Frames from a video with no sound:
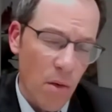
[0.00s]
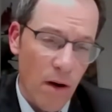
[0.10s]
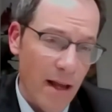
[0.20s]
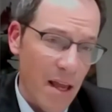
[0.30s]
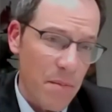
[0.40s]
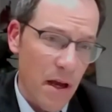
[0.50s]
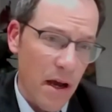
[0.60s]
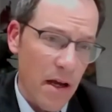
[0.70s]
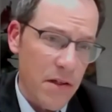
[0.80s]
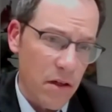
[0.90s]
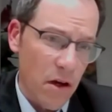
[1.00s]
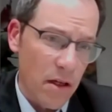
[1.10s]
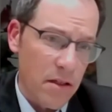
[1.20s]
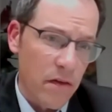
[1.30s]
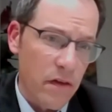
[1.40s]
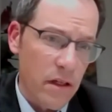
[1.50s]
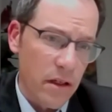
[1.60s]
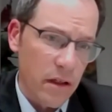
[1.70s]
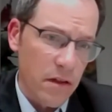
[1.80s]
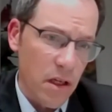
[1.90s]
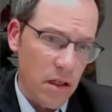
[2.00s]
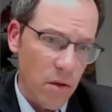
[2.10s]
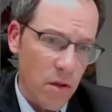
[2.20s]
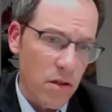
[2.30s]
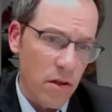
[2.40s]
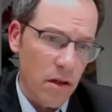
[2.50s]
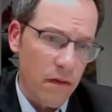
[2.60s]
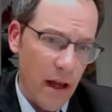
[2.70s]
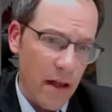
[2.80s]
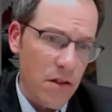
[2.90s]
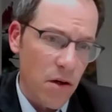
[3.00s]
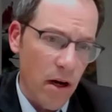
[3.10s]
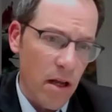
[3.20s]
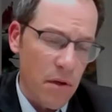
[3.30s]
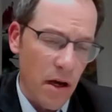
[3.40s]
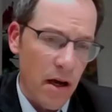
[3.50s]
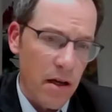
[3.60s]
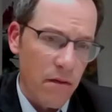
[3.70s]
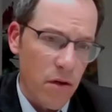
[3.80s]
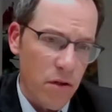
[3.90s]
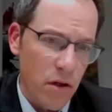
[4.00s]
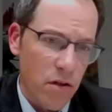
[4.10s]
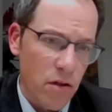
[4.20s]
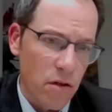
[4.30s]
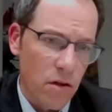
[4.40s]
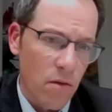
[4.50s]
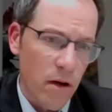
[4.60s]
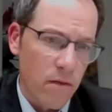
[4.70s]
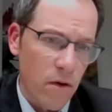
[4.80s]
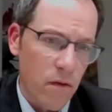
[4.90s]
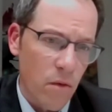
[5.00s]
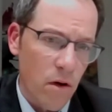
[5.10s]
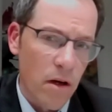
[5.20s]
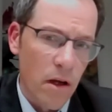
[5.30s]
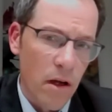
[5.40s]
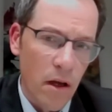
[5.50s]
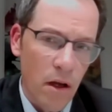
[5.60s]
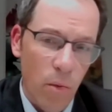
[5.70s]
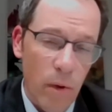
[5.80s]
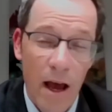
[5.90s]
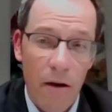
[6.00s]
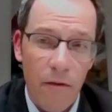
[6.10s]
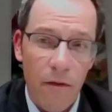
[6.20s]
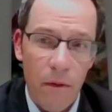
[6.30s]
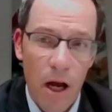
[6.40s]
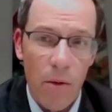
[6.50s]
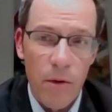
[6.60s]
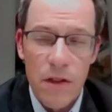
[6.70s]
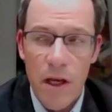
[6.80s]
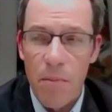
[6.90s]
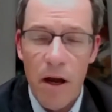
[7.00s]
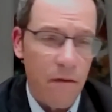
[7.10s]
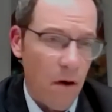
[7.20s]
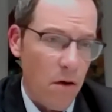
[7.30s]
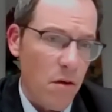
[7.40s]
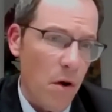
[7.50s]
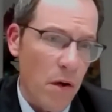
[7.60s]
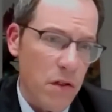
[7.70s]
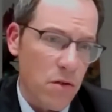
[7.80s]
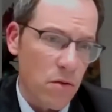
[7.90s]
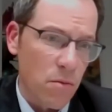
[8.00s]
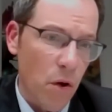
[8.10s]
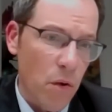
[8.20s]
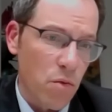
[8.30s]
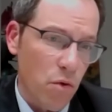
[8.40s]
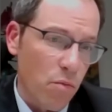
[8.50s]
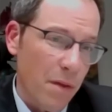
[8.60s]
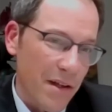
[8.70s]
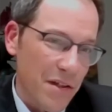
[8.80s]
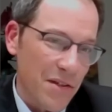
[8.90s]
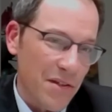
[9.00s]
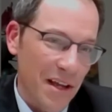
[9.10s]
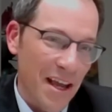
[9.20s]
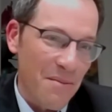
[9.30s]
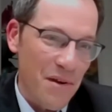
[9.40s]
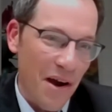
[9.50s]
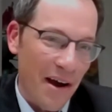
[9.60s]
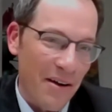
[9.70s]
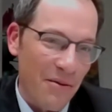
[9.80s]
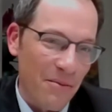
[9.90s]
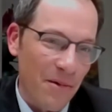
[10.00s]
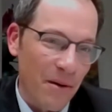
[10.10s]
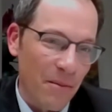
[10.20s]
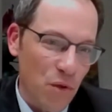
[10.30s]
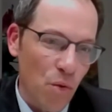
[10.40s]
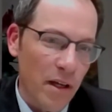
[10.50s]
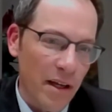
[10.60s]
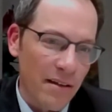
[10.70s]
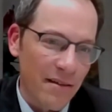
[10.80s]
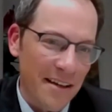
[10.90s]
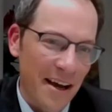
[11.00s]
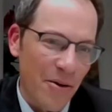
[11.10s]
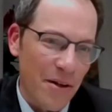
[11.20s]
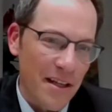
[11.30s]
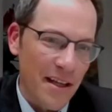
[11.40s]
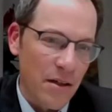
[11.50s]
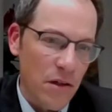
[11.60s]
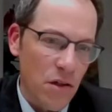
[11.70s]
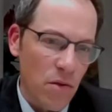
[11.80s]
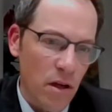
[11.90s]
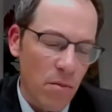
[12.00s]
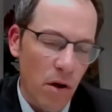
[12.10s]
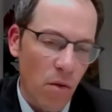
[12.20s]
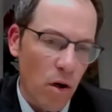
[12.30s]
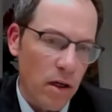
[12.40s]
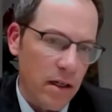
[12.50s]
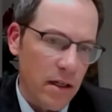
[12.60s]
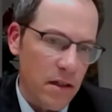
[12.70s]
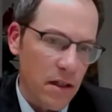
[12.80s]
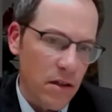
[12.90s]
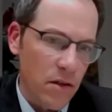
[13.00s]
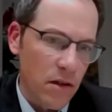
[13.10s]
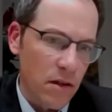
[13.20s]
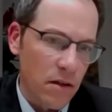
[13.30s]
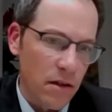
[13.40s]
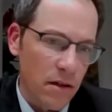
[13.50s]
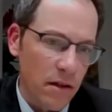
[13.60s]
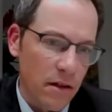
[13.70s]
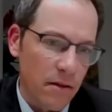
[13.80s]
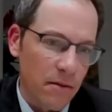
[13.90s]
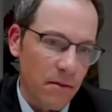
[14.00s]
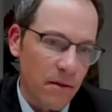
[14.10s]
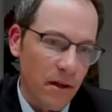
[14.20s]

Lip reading: around APIs and connectivity and continuing to advance our API infrastructure around Vertafore. We have, I would say, by far the most robust API toolkit out in the industry, but we're going to continue to